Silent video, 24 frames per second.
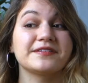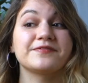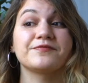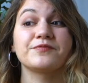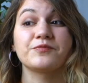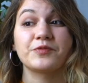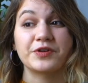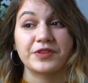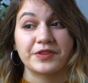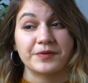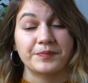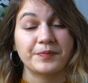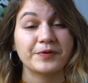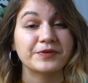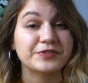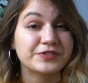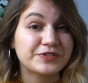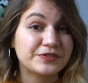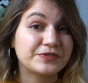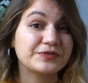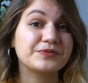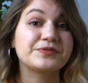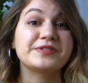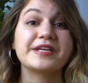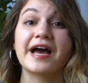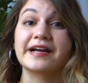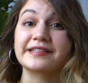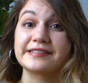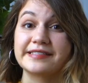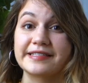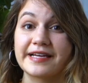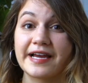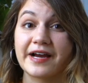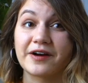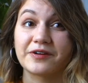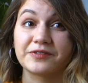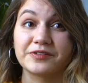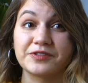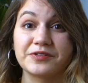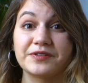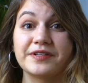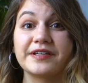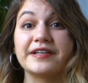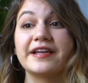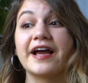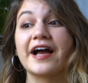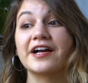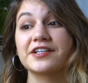and when the person who's acting out, you
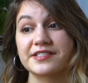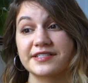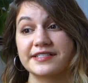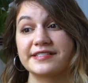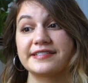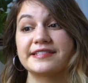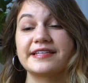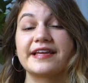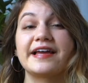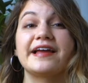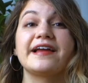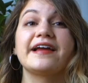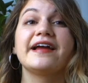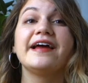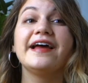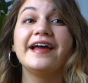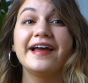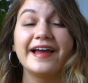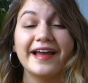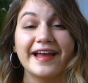can actually say,